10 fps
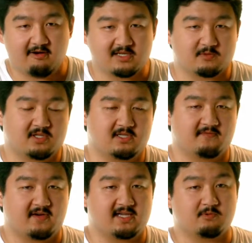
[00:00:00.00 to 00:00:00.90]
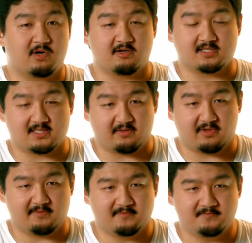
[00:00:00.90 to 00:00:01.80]
hours with the device while you're
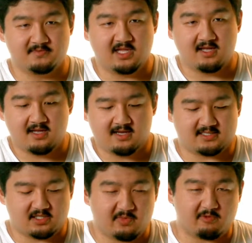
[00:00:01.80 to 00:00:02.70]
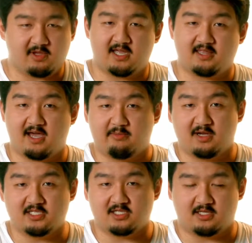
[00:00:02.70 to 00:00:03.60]
sleeping. Assuming we get that
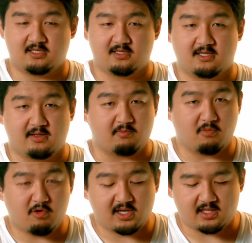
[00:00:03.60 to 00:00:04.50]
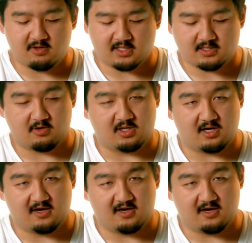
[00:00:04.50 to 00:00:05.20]
much in the morning, you can turn it